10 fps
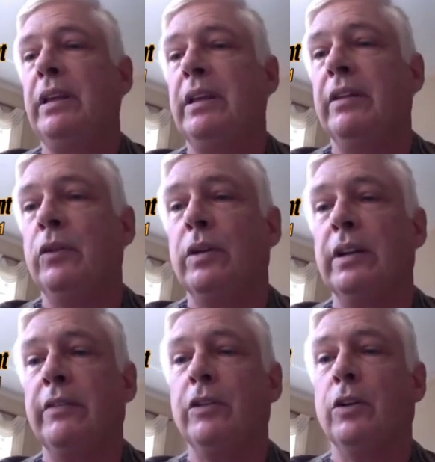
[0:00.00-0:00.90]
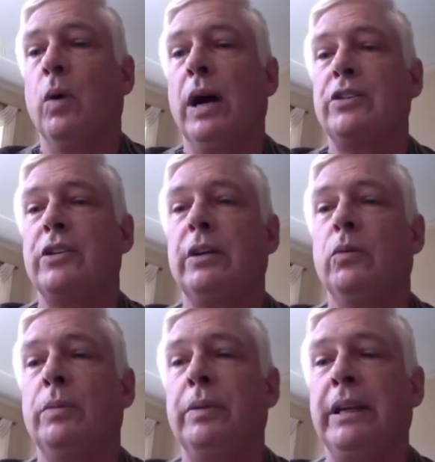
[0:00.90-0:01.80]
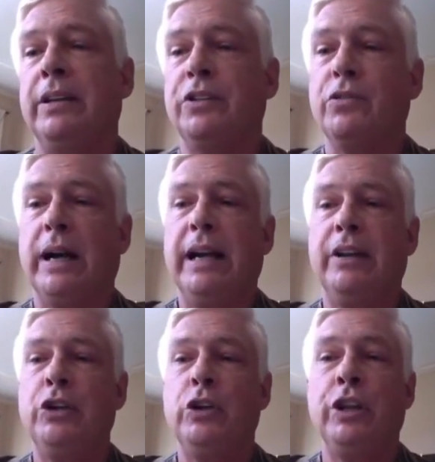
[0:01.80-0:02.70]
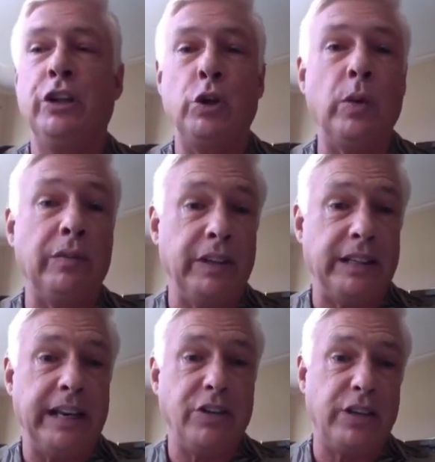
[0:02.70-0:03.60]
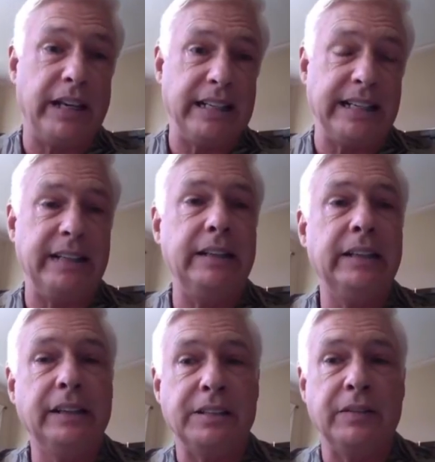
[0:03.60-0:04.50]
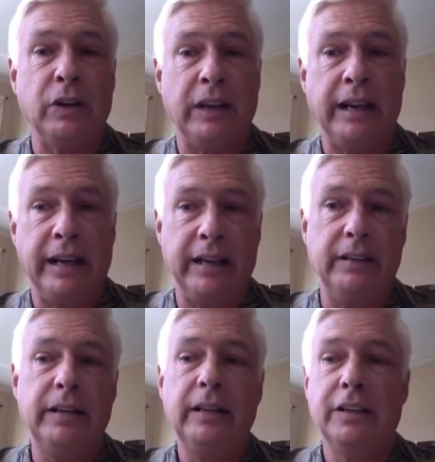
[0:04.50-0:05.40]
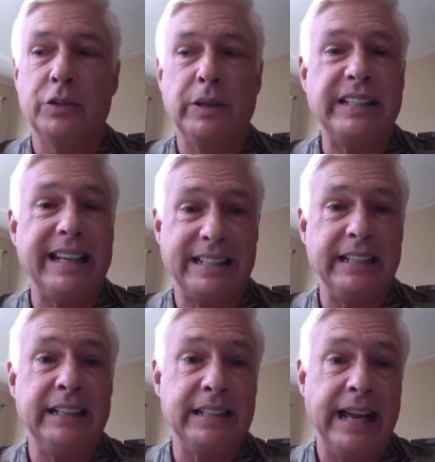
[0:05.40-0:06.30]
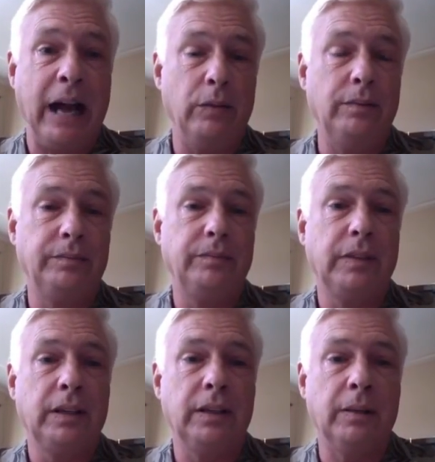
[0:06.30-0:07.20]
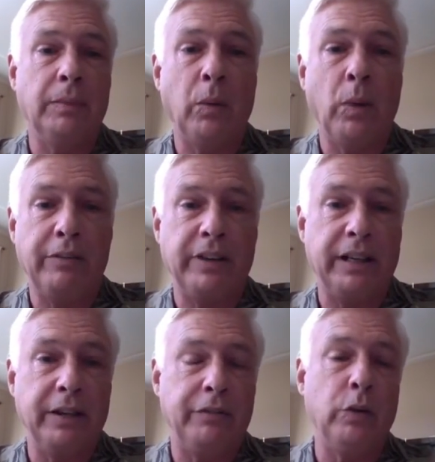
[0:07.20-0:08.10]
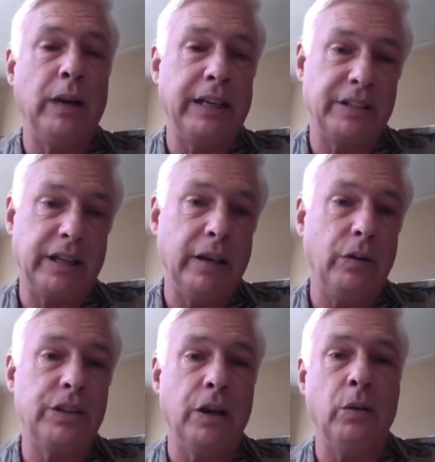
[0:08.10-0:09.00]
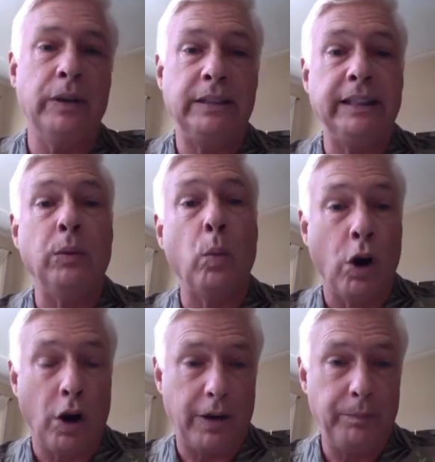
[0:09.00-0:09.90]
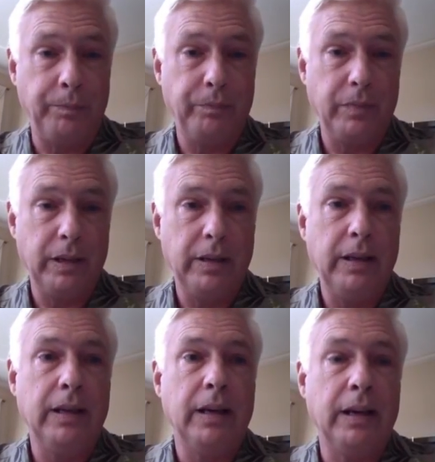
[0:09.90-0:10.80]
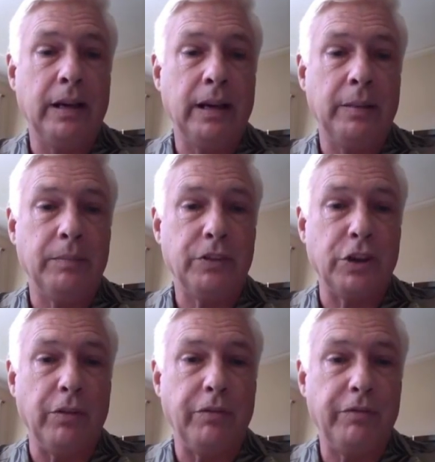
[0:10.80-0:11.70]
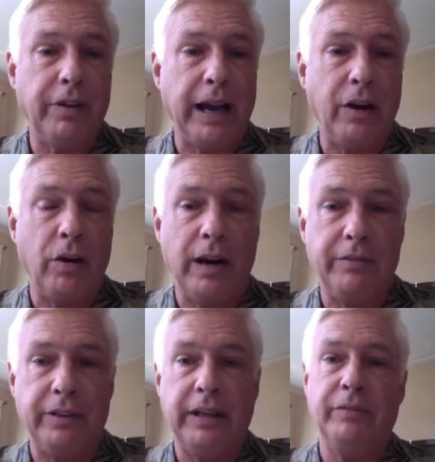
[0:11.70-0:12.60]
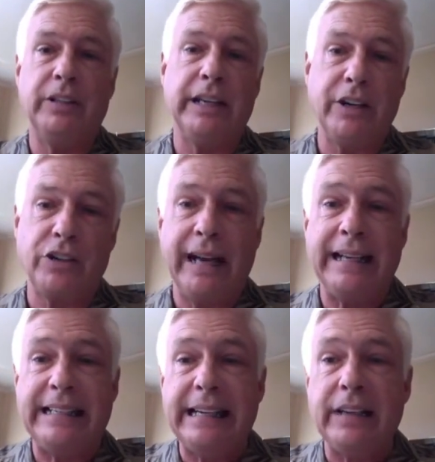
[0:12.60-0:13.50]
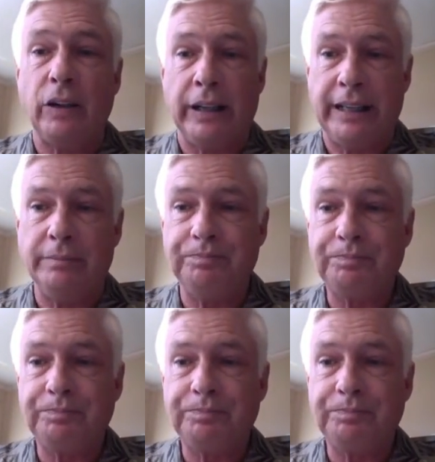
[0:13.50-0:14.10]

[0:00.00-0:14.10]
if you're watching, would be to try the new invitation I sent and see if you can get in, because we tested this out. My wife and I did a few nights ago, so it did work. So fire off an invitation. Ideally,